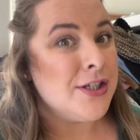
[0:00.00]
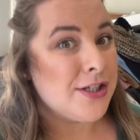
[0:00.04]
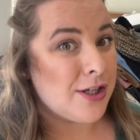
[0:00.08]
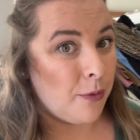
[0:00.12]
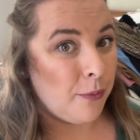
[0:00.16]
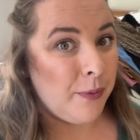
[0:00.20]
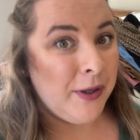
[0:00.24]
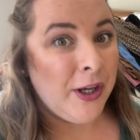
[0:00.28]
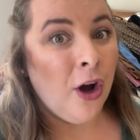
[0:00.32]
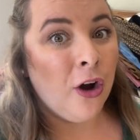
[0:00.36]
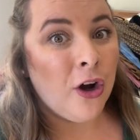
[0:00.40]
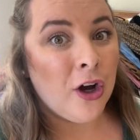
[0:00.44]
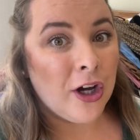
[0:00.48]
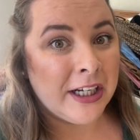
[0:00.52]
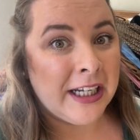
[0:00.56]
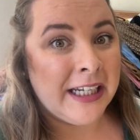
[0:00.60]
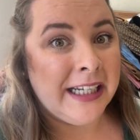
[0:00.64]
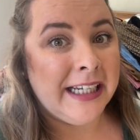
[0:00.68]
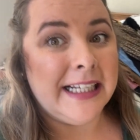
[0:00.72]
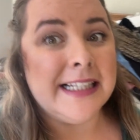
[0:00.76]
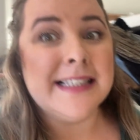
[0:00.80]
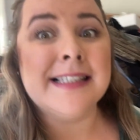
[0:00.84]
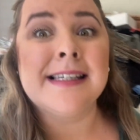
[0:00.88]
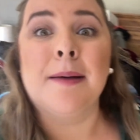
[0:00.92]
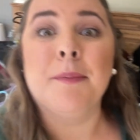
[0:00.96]
So we are going to
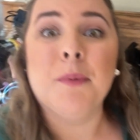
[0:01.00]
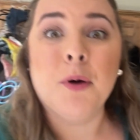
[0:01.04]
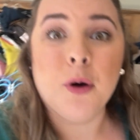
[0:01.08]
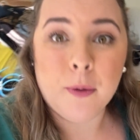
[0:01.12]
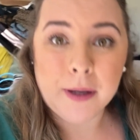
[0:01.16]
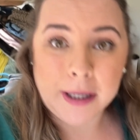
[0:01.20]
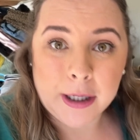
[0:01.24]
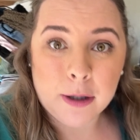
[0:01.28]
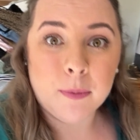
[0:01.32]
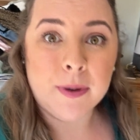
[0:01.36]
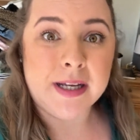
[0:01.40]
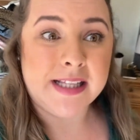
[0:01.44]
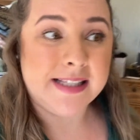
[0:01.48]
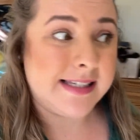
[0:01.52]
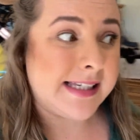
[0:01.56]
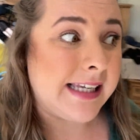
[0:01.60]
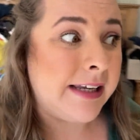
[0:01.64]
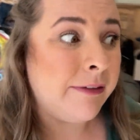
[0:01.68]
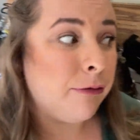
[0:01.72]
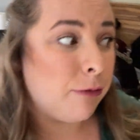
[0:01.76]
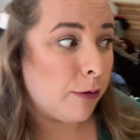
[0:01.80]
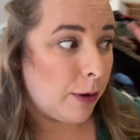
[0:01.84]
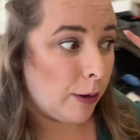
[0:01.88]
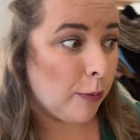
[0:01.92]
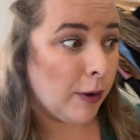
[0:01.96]
need some quick wins
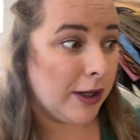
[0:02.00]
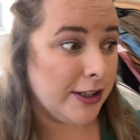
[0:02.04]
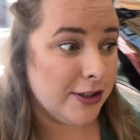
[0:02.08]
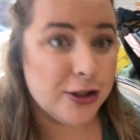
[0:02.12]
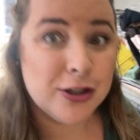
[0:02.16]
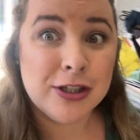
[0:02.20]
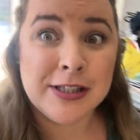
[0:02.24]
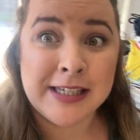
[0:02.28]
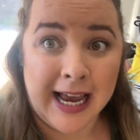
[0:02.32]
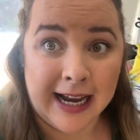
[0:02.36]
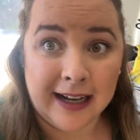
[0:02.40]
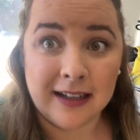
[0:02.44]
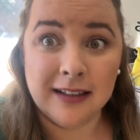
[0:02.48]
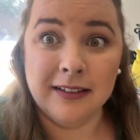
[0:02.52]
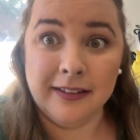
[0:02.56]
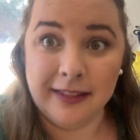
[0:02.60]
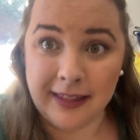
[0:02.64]
if we want to tackle